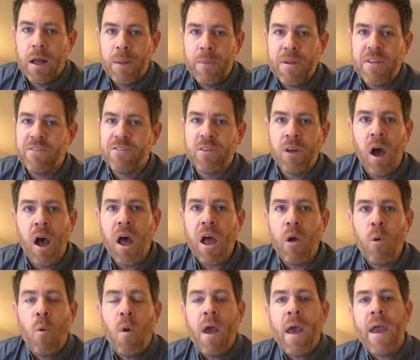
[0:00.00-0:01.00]
It's not
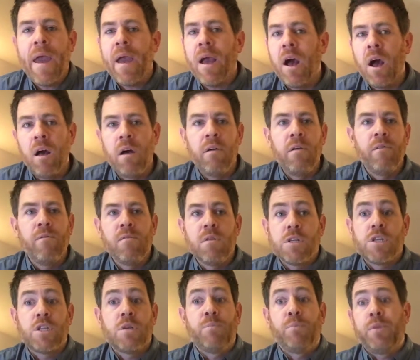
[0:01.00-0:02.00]
a way
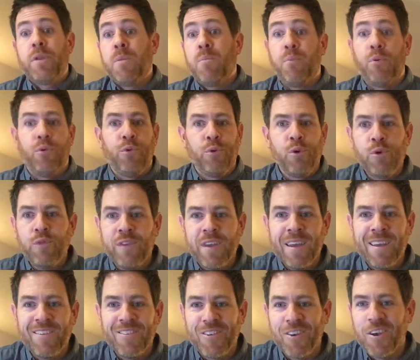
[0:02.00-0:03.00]
of simply
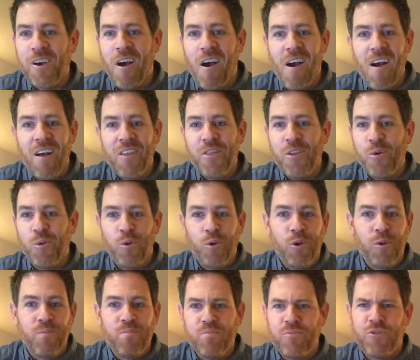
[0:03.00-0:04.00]
proving to God that
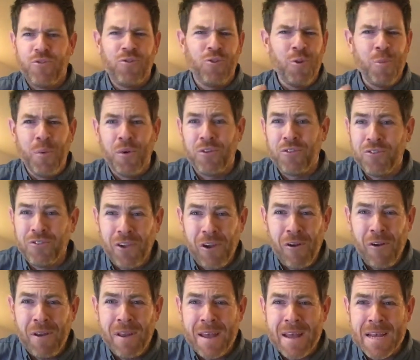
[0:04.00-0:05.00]
we're super
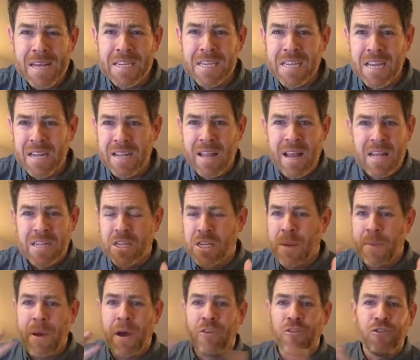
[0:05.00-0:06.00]
serious and
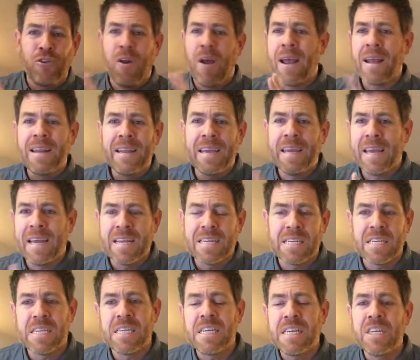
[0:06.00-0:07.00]
somehow trying to get
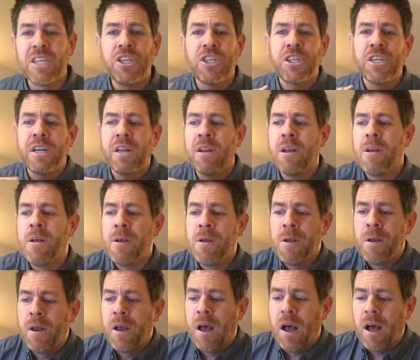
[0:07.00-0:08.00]
His attention
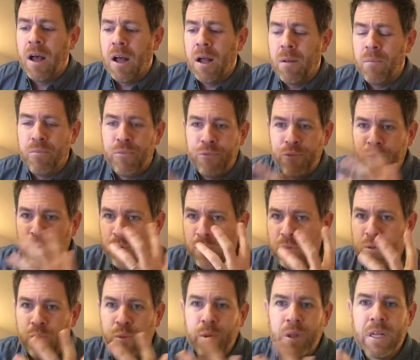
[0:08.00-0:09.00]

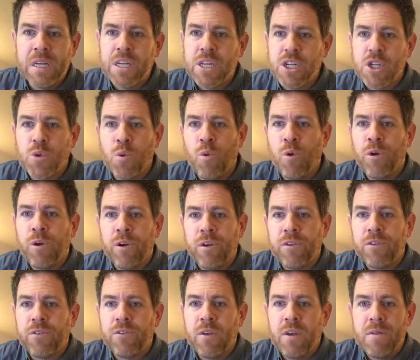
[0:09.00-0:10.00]
through religious
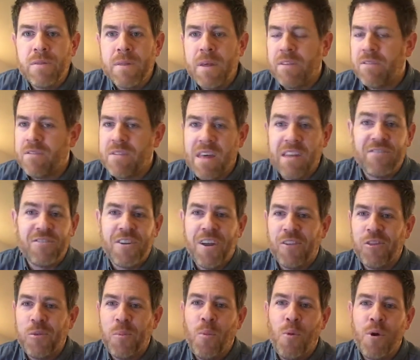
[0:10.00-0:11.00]
works. That's
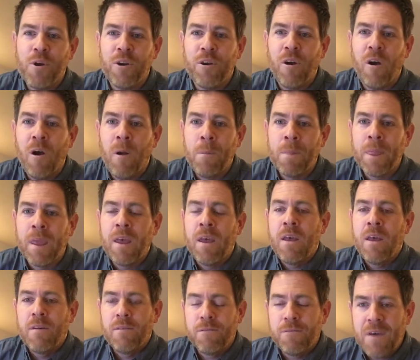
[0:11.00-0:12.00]
not the point at all.
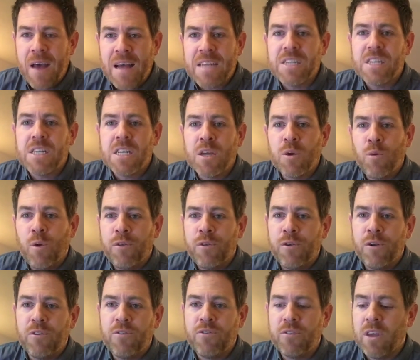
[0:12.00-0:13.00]
Fasting,
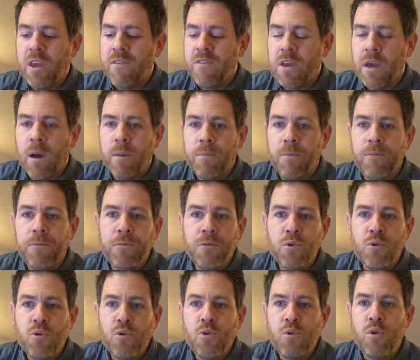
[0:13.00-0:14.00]
whether it's giving up
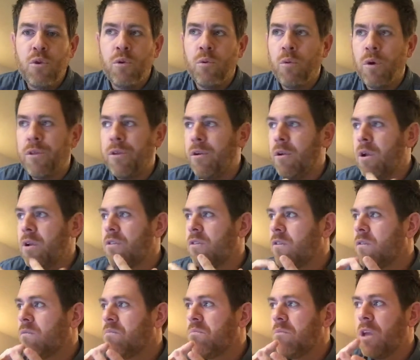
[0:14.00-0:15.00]
food, whether
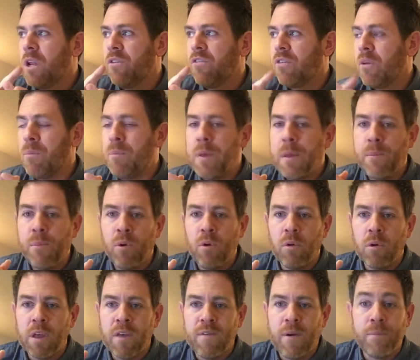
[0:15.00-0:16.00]
it's, some
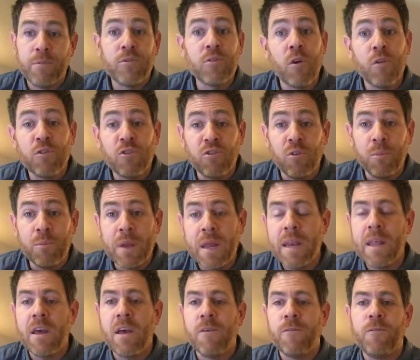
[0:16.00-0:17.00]
people give up social
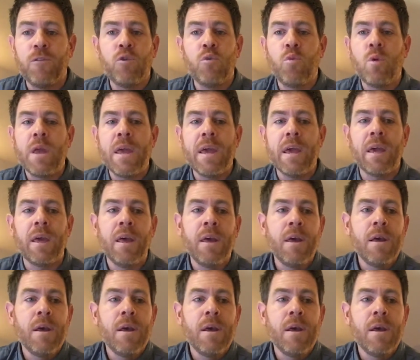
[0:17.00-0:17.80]
media for the week,